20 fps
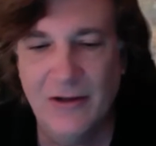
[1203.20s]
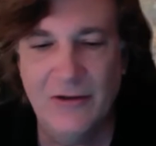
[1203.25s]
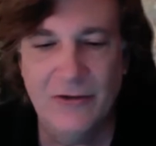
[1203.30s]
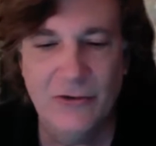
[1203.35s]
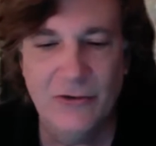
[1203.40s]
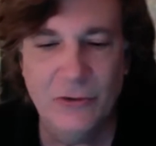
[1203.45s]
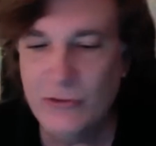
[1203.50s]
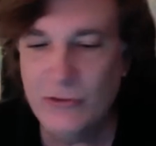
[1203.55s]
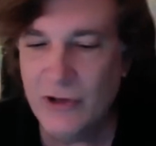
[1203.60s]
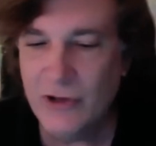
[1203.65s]

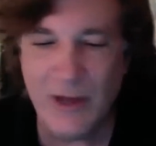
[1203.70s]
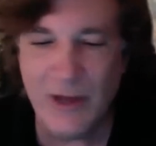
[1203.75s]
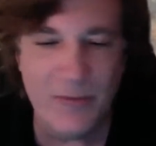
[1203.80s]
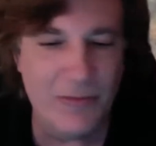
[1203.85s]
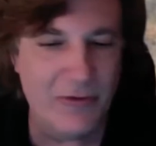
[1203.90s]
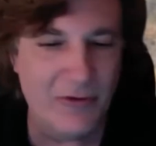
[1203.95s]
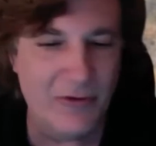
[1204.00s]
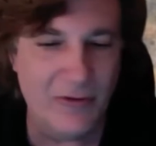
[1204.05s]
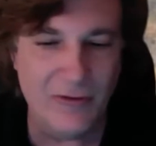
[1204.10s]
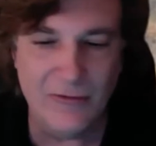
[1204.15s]
two
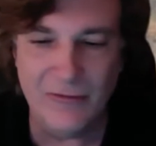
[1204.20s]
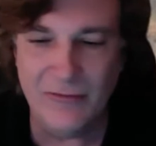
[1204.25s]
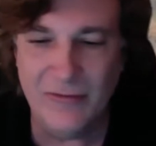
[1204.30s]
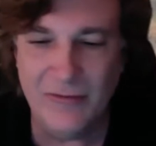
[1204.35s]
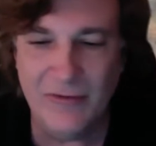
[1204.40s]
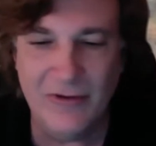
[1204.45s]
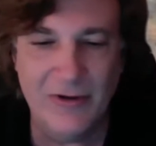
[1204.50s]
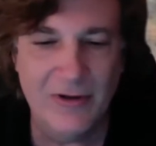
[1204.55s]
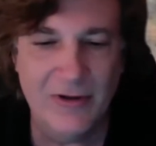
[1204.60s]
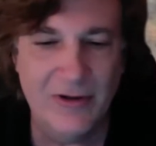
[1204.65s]
types of
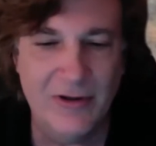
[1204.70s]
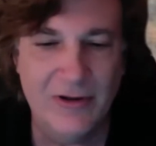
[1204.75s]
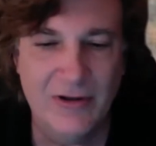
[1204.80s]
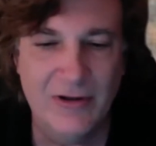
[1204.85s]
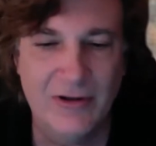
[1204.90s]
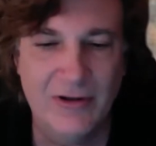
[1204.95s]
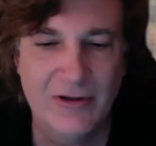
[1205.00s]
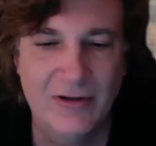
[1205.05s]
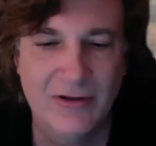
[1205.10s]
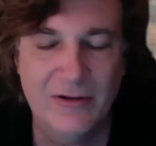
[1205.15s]

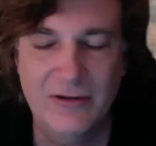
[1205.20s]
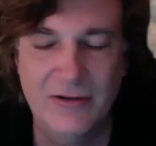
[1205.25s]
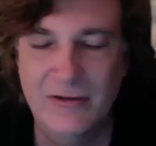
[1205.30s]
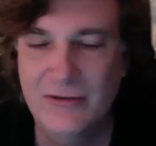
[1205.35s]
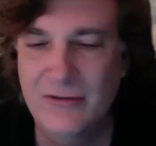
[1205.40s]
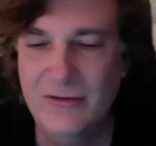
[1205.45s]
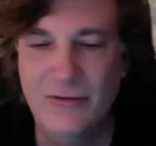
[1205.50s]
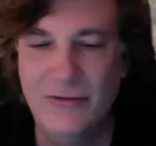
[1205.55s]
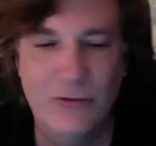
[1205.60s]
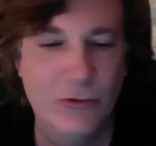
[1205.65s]

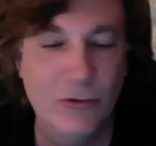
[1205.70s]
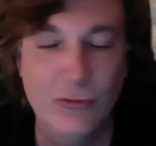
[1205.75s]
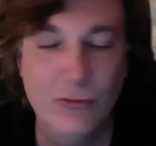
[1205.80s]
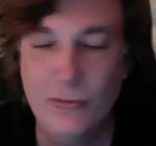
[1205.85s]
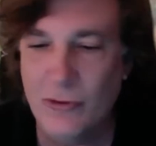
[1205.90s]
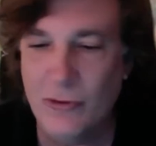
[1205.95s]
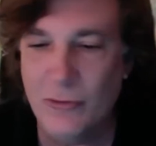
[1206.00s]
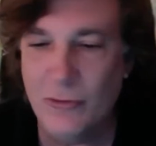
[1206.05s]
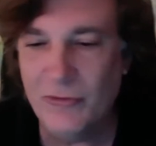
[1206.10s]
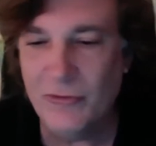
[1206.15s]
two
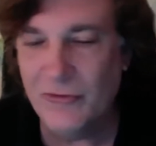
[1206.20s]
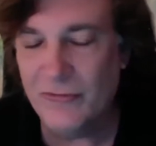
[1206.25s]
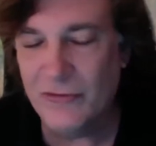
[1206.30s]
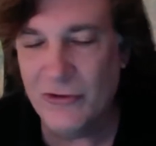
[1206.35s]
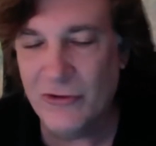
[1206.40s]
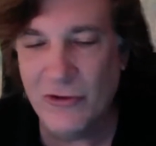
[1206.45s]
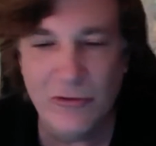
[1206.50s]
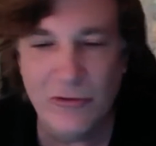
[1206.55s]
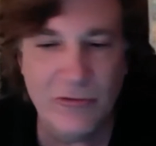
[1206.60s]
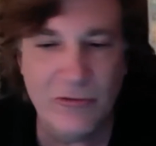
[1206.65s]
groups of
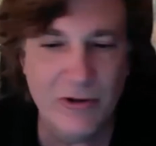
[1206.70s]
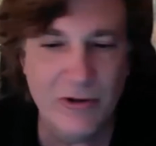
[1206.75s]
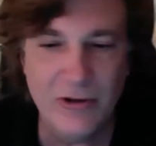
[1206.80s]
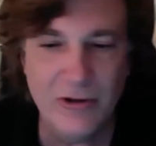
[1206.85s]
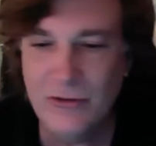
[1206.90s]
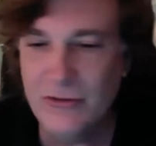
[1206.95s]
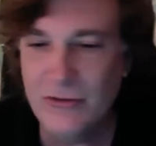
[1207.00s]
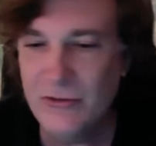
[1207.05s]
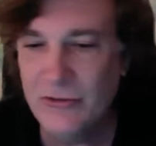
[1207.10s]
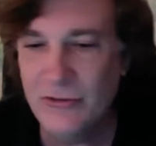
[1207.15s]

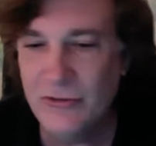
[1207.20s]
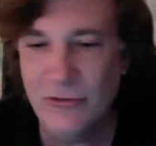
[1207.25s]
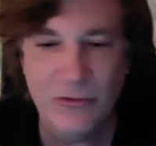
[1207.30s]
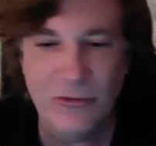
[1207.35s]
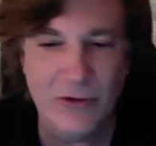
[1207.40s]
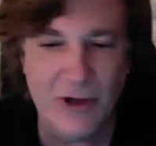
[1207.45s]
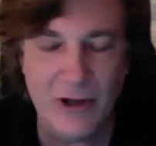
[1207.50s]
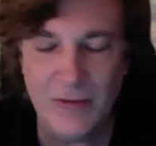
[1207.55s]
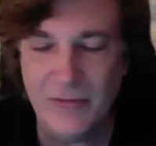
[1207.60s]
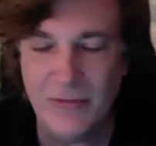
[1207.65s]
children, two
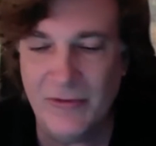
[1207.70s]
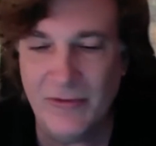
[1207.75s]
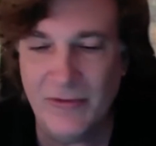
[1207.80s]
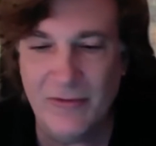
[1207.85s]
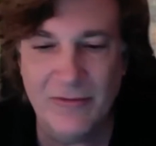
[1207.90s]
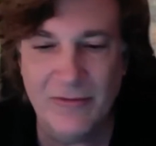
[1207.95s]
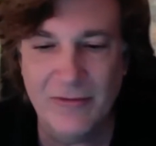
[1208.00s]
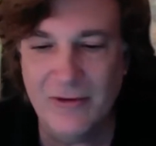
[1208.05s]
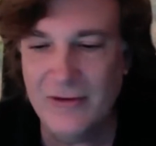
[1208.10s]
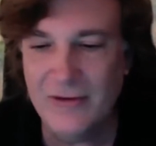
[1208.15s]
types of
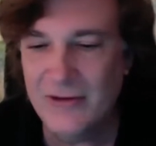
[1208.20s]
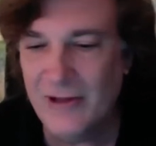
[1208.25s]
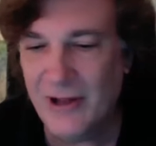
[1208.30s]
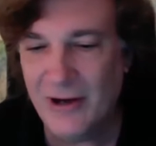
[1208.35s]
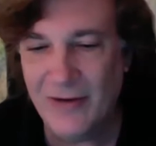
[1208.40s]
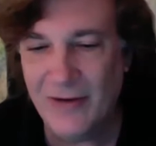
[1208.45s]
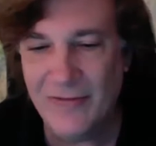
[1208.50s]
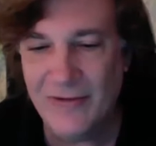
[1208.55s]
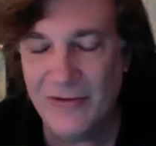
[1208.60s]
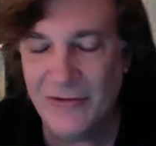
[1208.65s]

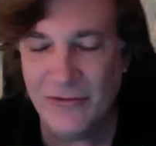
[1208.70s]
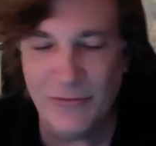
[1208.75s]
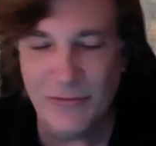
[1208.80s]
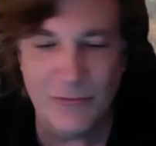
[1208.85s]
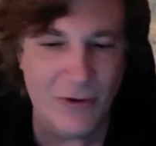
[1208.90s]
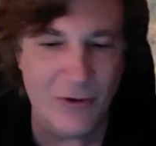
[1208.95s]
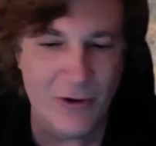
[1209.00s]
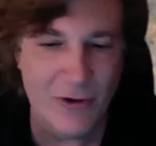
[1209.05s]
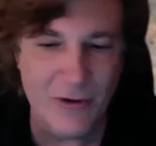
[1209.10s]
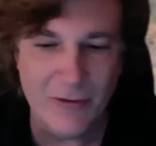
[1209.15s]
television
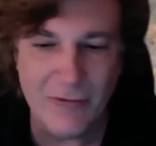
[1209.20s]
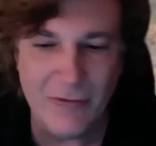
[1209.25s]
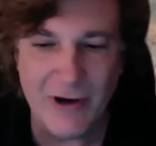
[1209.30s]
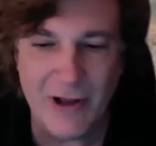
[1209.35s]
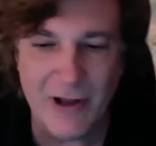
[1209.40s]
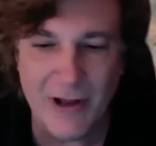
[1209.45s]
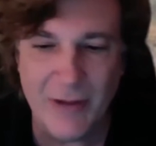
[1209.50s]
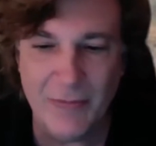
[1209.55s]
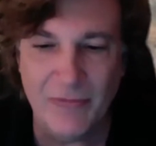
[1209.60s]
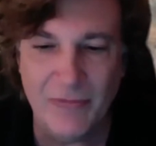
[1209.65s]

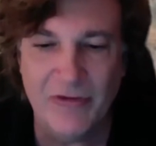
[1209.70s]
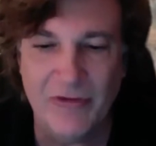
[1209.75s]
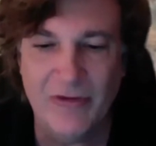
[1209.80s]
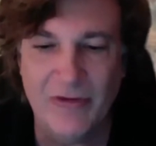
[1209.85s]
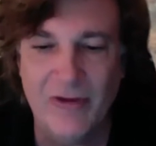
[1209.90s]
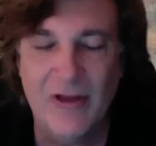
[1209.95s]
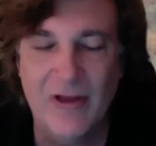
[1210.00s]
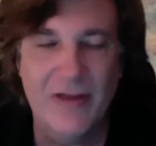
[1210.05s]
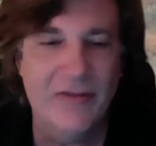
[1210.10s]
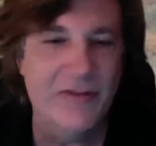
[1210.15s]
programs.
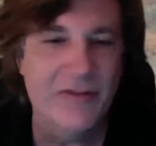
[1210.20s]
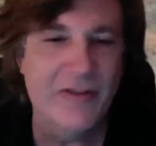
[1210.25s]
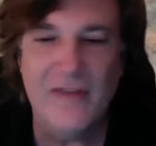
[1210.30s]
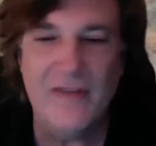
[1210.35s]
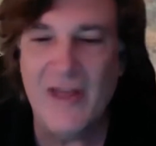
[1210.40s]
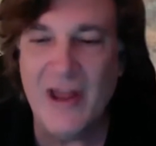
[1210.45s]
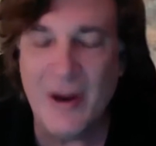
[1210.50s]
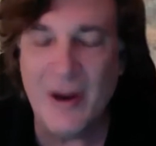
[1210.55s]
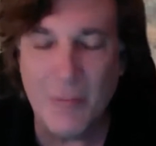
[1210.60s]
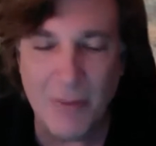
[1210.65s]
Then
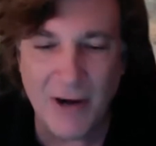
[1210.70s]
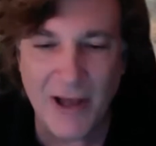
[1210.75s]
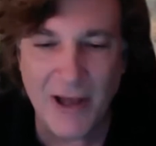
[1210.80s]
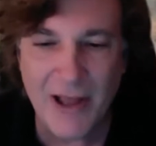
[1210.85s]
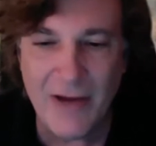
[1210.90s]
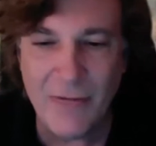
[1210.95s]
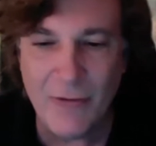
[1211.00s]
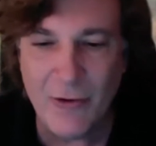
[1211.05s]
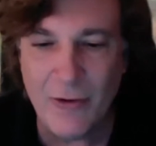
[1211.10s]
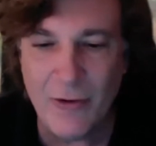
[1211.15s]
they had a
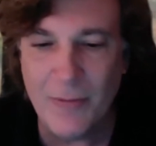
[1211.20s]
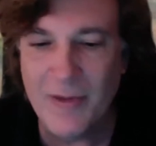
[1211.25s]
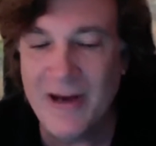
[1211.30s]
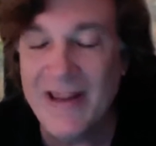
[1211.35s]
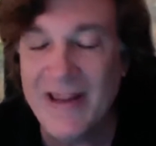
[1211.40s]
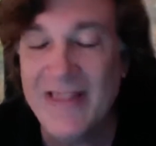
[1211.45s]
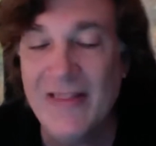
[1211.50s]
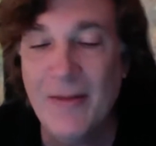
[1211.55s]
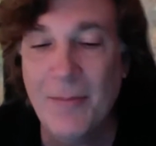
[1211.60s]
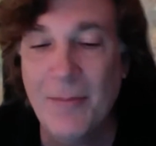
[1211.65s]
playroom, and
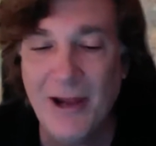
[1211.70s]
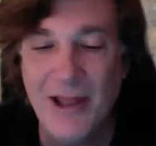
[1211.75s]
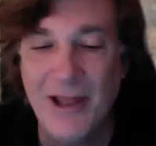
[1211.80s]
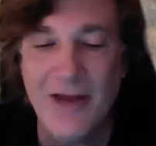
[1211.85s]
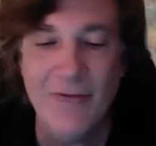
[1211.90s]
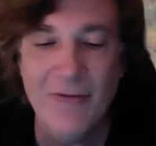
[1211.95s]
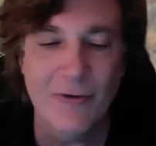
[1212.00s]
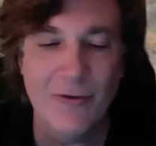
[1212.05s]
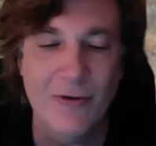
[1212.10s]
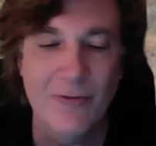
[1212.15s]
in the
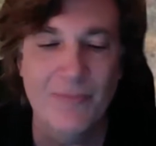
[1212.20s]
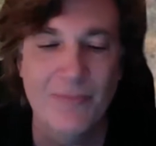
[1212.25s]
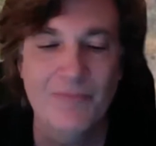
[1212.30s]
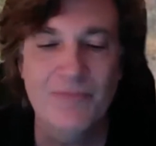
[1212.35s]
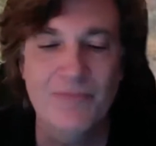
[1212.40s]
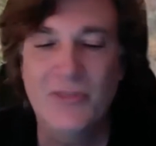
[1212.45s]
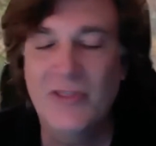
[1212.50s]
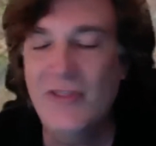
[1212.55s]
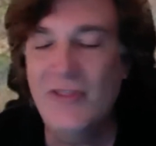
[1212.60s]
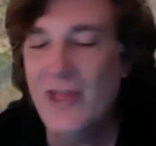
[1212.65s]
playroom
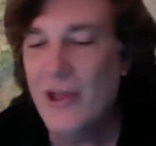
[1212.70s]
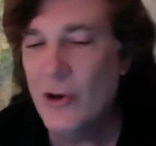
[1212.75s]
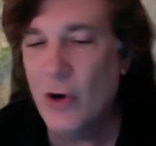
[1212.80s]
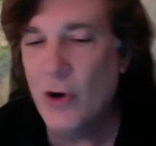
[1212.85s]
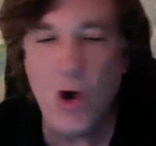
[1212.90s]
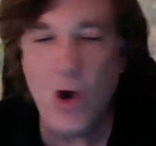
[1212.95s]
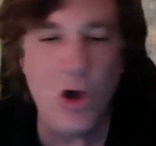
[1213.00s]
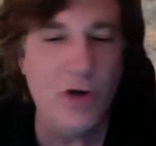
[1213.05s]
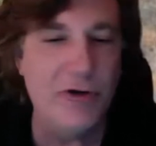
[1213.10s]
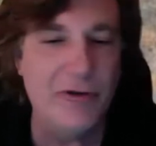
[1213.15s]
they had
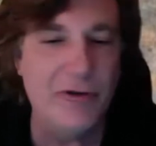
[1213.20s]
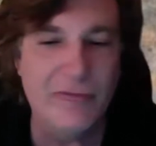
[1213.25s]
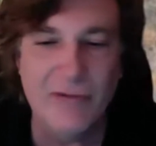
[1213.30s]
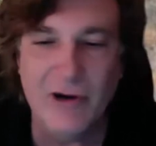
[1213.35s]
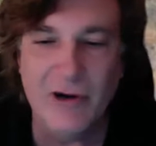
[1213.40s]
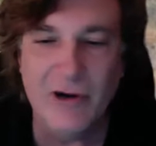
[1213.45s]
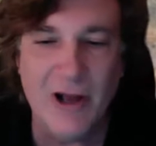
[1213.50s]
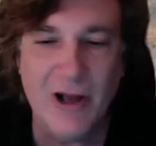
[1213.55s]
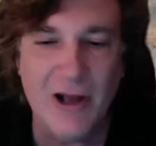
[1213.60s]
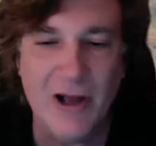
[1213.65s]
all
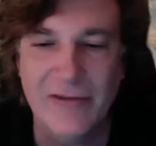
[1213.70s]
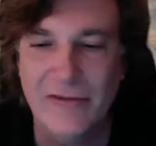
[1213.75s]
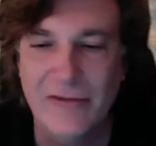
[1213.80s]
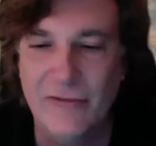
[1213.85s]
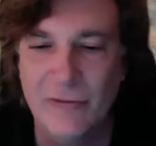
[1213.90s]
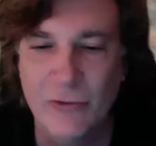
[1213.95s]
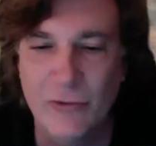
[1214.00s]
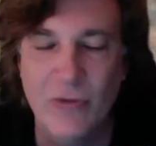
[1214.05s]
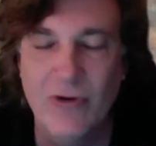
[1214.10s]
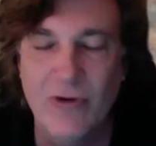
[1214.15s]
different kinds of
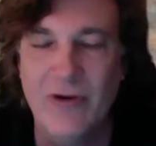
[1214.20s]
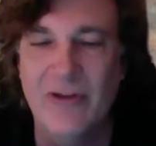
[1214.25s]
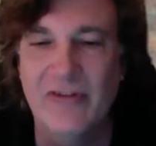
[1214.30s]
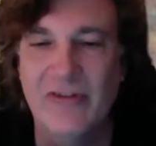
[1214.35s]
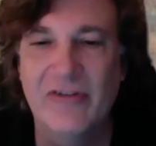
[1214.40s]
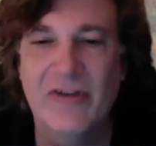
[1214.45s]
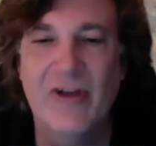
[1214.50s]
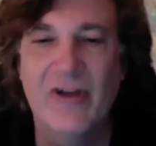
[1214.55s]
toys.